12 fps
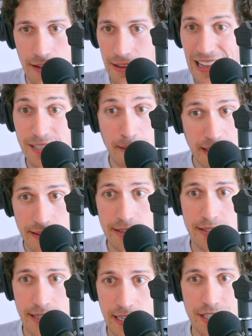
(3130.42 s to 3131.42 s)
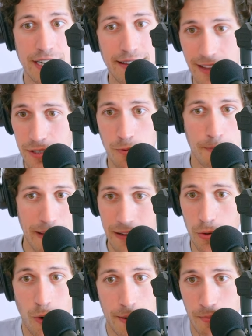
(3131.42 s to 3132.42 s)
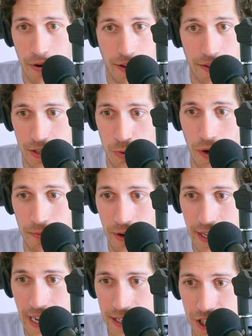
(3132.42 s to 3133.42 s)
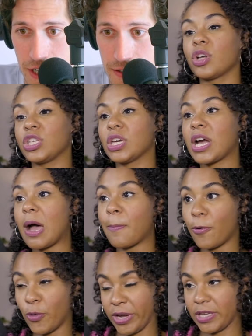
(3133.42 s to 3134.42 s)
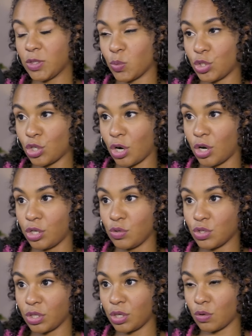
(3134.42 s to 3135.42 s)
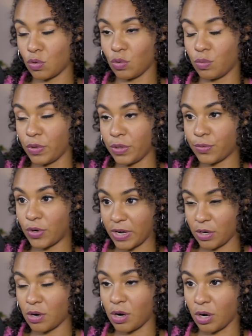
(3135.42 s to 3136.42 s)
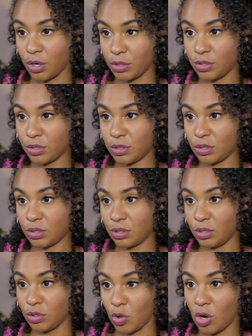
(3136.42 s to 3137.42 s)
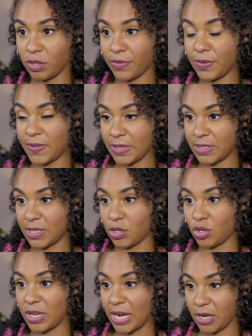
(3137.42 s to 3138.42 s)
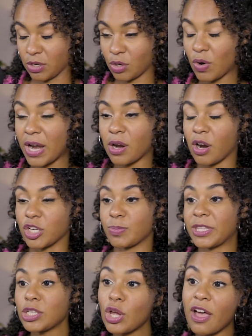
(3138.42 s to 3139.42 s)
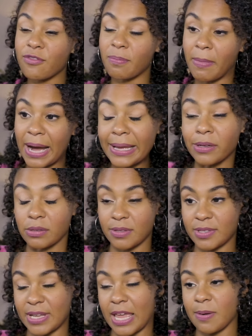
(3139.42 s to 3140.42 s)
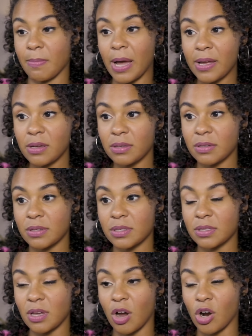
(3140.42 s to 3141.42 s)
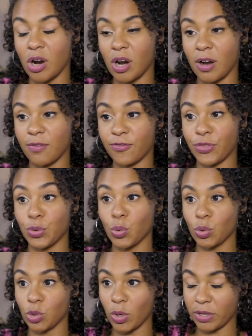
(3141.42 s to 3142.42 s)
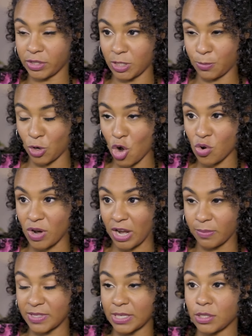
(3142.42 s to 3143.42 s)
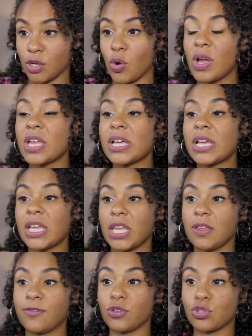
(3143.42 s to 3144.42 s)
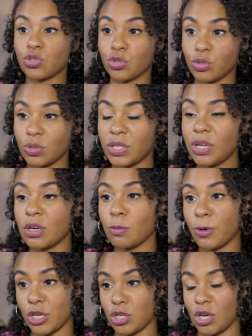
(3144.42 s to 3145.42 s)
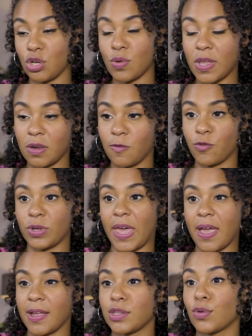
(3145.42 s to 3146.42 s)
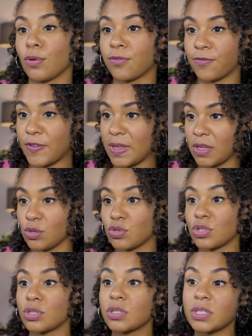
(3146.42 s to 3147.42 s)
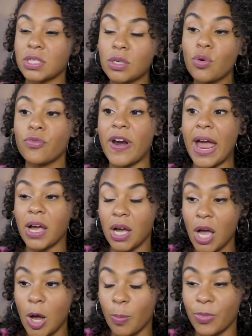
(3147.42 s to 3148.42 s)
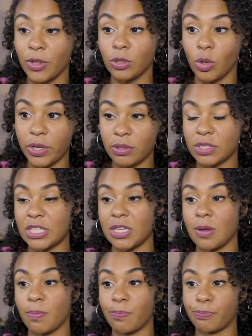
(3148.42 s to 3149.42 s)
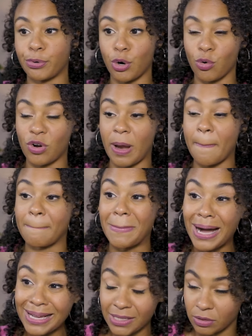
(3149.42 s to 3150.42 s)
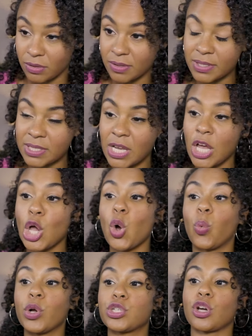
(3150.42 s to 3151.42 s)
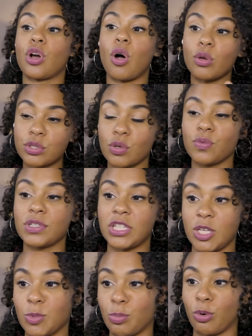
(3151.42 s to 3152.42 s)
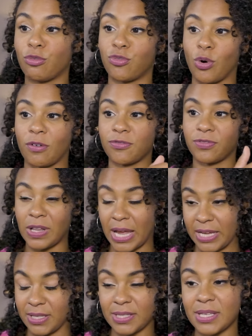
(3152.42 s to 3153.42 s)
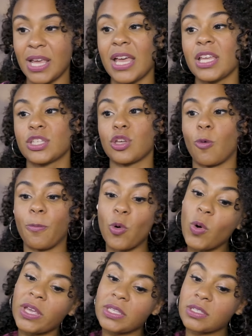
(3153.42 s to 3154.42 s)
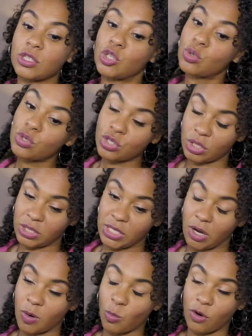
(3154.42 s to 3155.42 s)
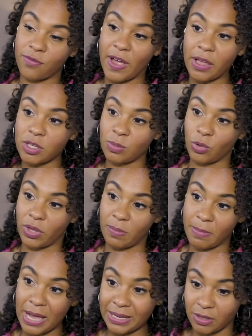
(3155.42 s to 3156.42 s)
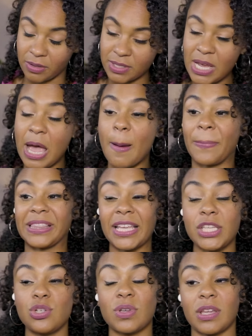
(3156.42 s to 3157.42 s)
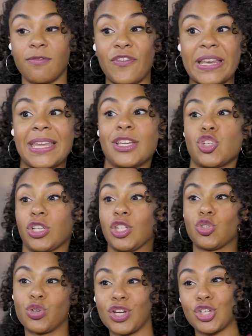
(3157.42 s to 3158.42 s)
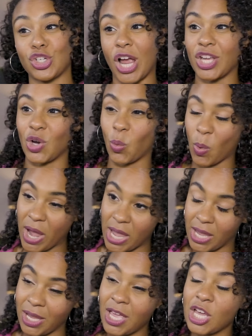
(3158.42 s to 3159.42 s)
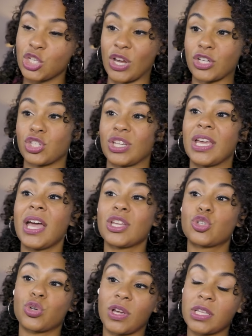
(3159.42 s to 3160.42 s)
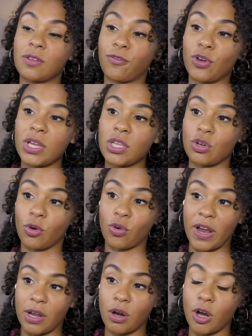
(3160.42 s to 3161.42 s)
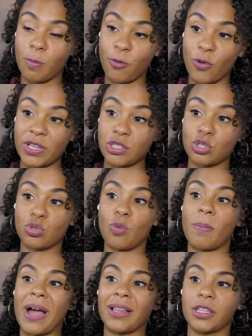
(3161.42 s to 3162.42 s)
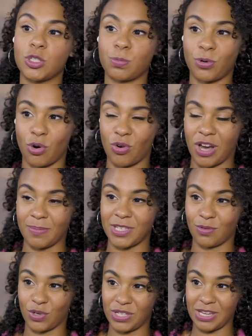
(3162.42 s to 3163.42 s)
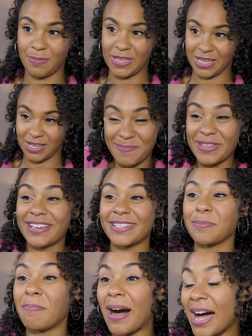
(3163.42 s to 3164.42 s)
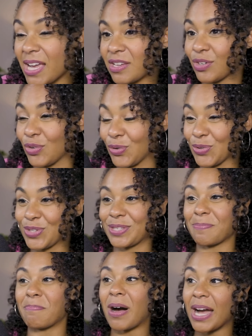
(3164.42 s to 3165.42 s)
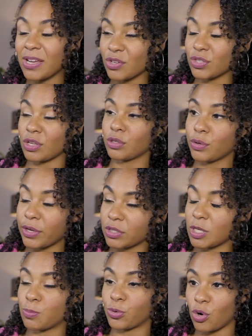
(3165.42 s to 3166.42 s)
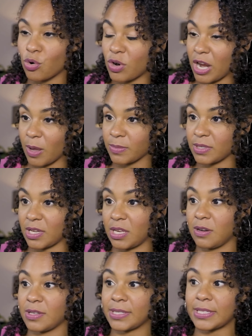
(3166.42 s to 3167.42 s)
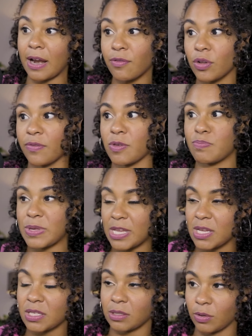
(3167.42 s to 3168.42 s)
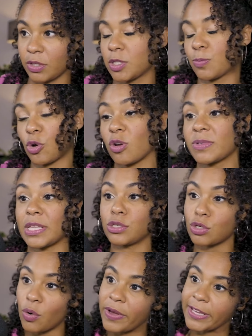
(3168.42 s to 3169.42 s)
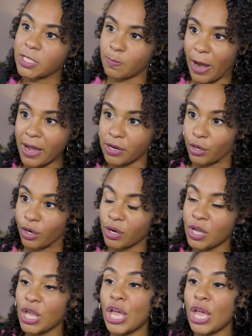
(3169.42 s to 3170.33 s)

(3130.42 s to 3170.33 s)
Let's make the distinction and let's whip out the whiteboard on this one. What do you got you? You got points, which are usually accrued with credit cards, you know, all of the things that you're getting on the credit cards. But then you have miles, and mm. miles are through loyalty programs. And so if you're truly on a budget and you can't afford that annual fee, you should still rack up the loyalty program miles, which are also redeemable for flights. So points usually are more valuable than miles, but then you can financially trick shot your way to actually transferring your credit card points to mileage programs mm. and redeeming it. Because miles, miles on loyalty programs in several of the biggest loyalty programs, they don't expire.